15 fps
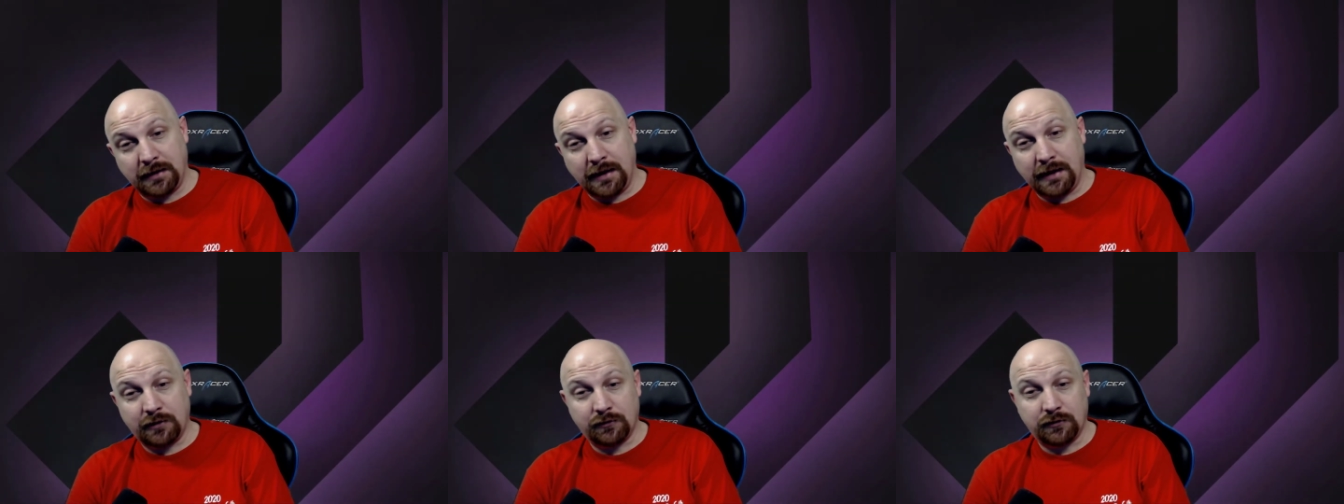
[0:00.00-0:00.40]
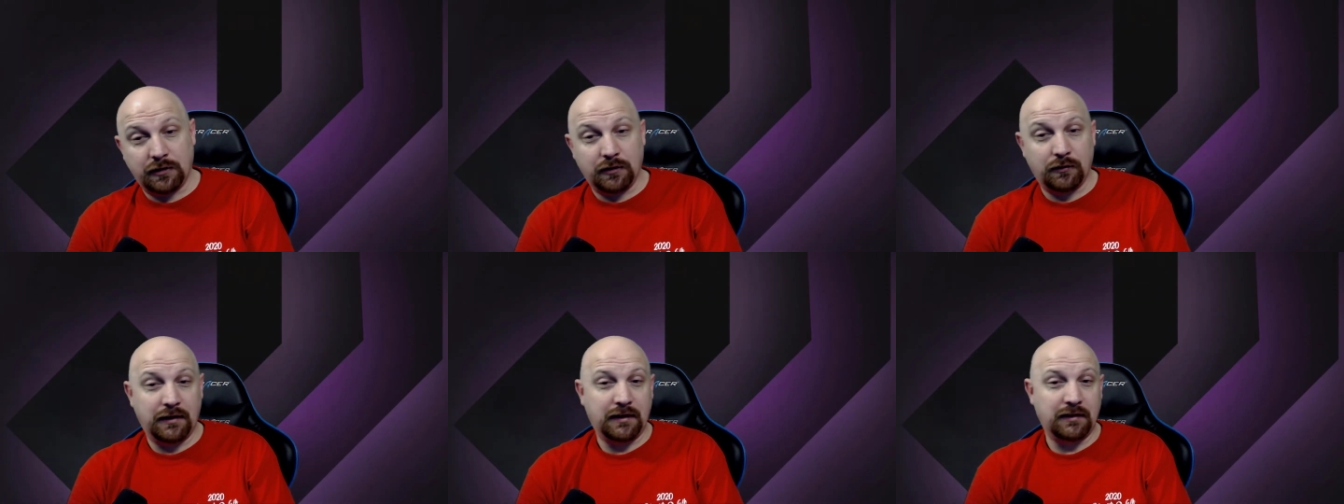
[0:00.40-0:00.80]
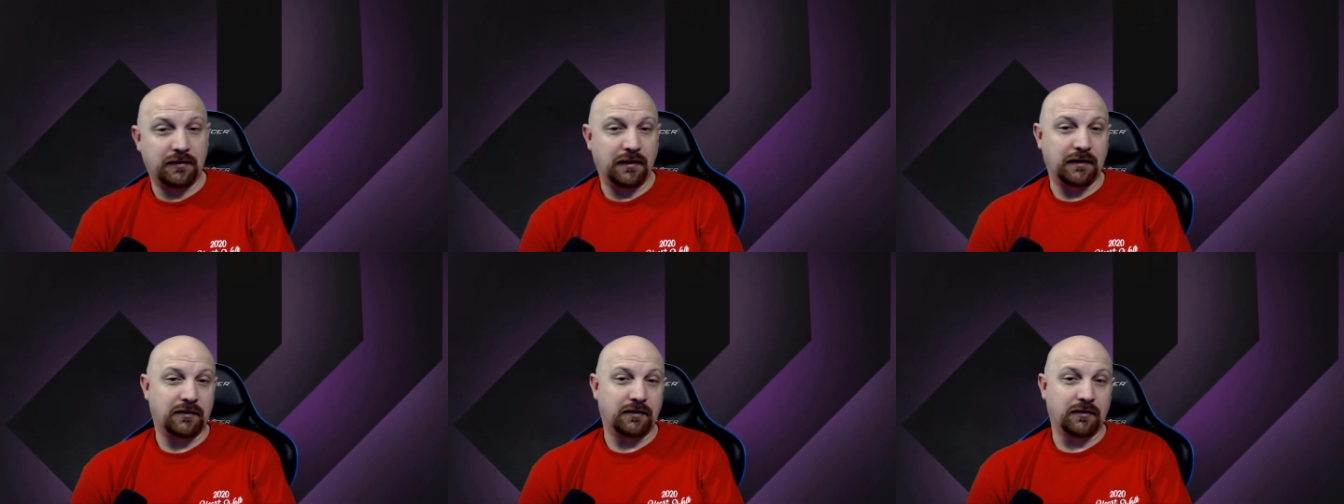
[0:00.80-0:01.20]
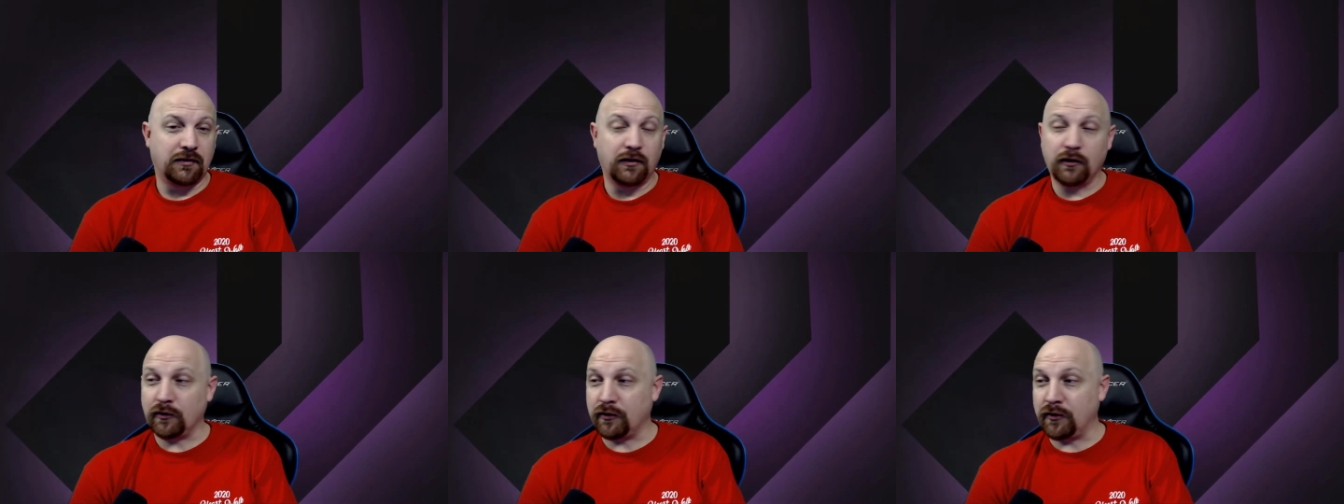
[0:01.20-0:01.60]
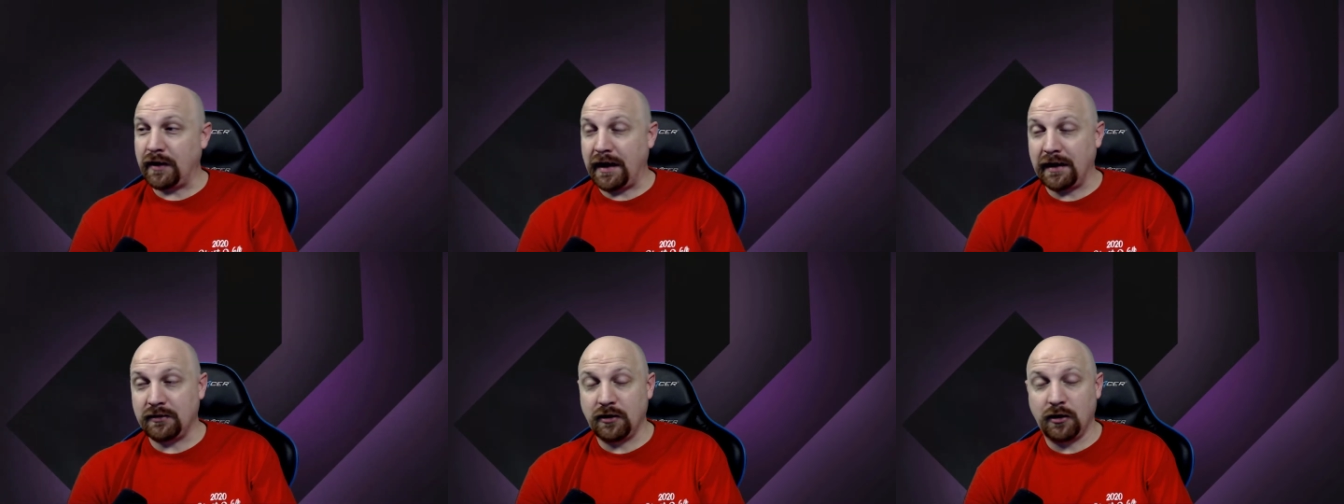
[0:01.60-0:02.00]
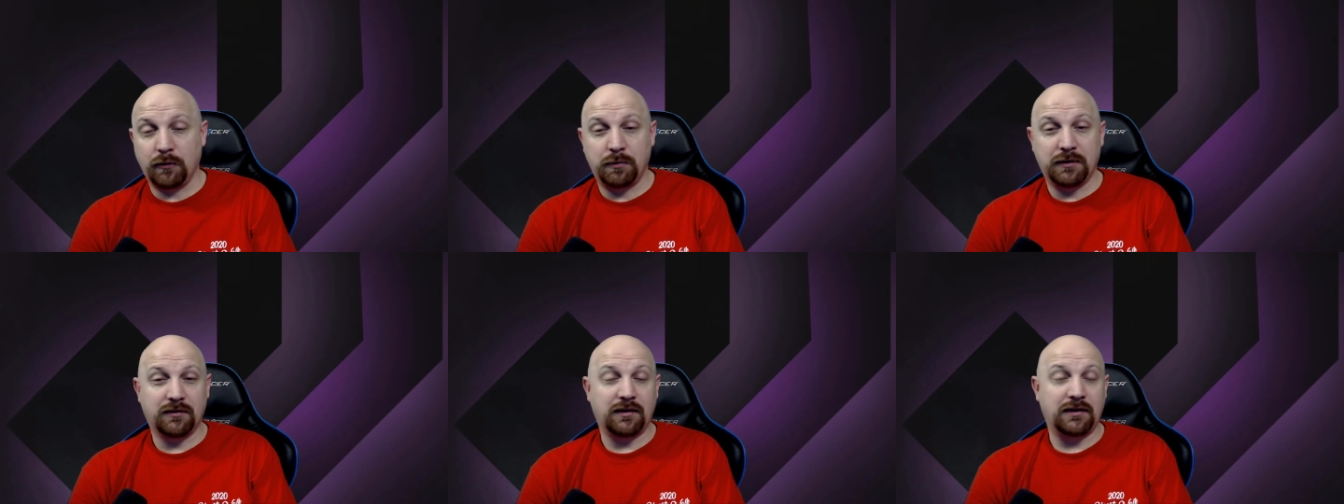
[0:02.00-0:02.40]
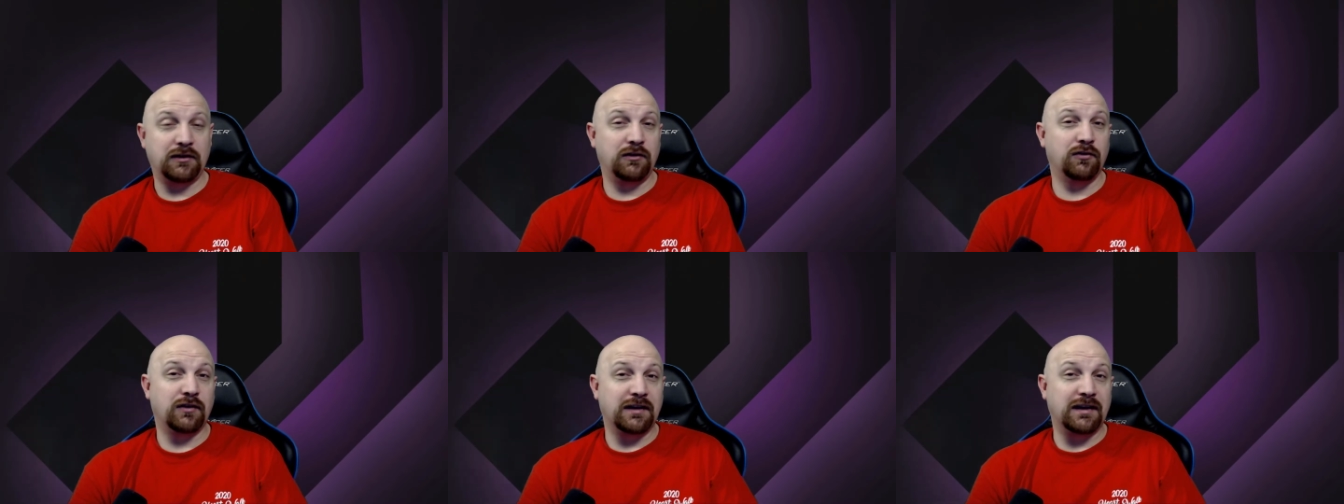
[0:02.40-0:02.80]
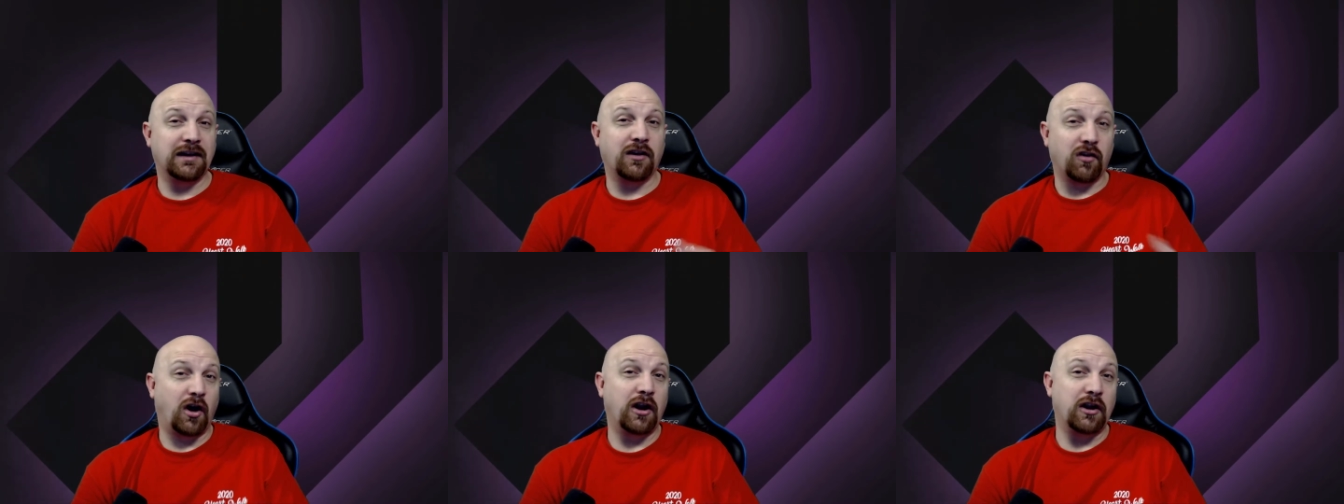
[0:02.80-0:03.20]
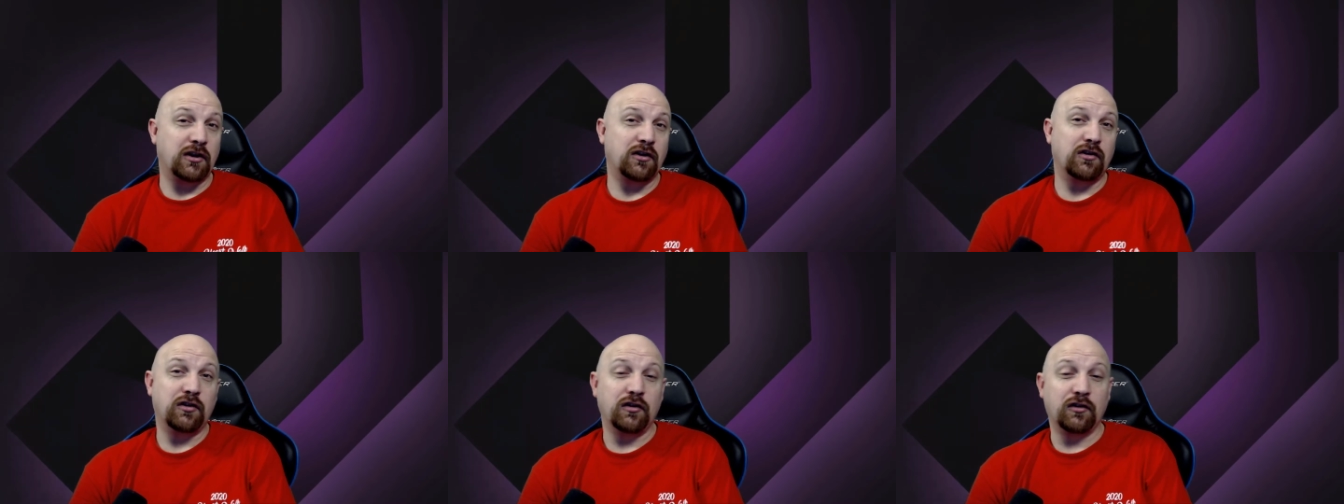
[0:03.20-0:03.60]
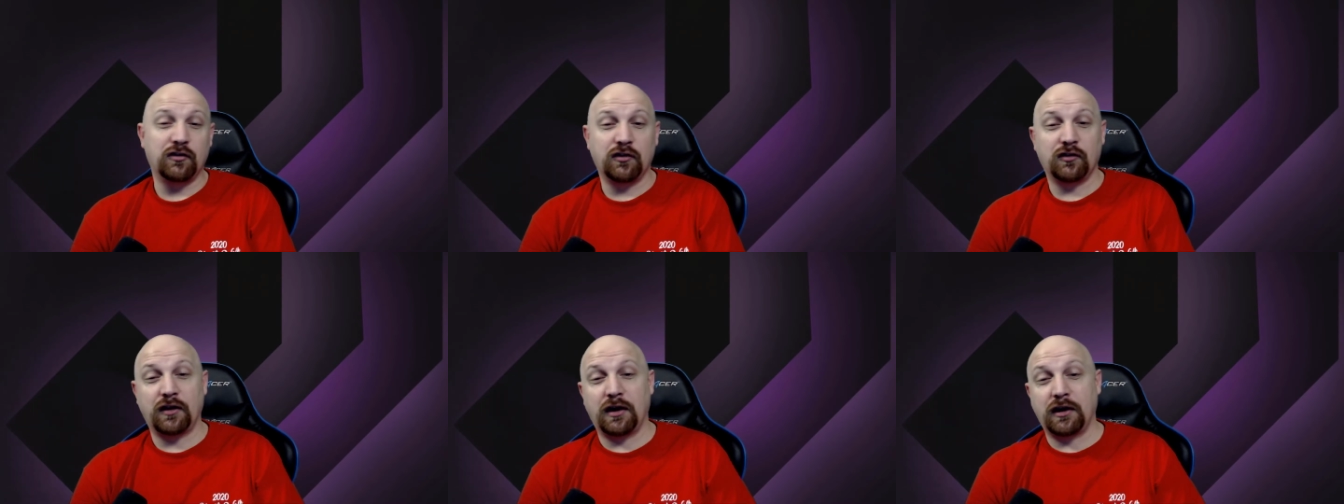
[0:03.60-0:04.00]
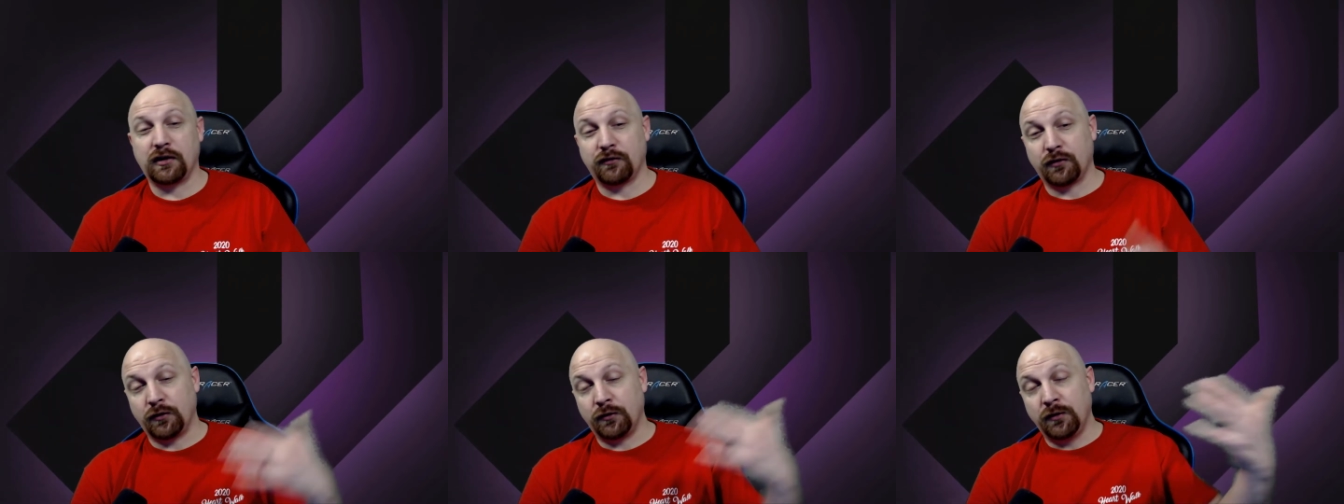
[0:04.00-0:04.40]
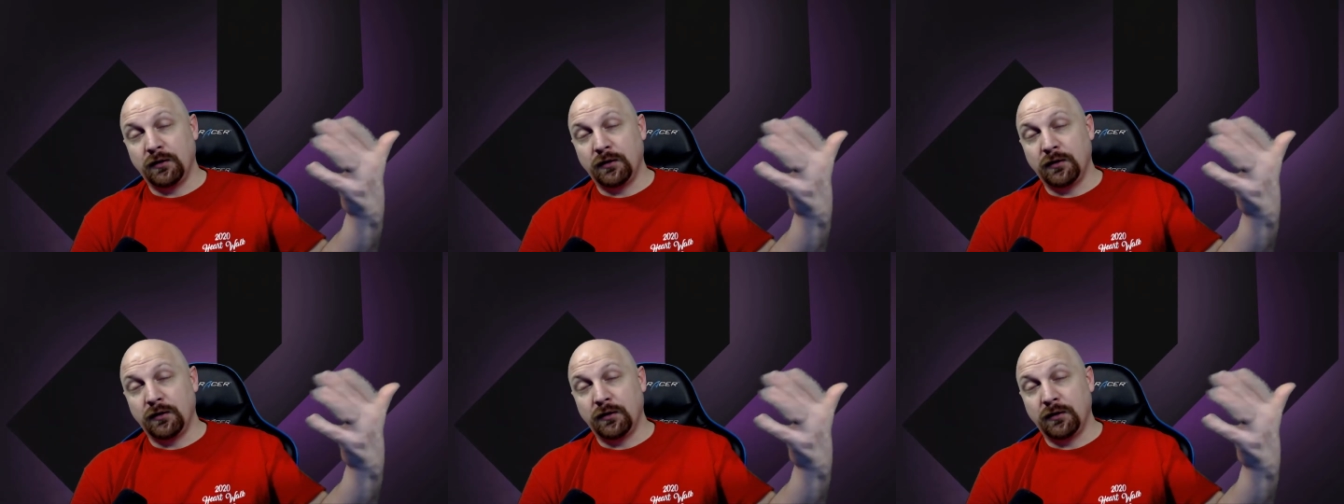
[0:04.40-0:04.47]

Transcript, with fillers: I don't know. It, it's a little sad though, because I used to get a lot of good uses out of her.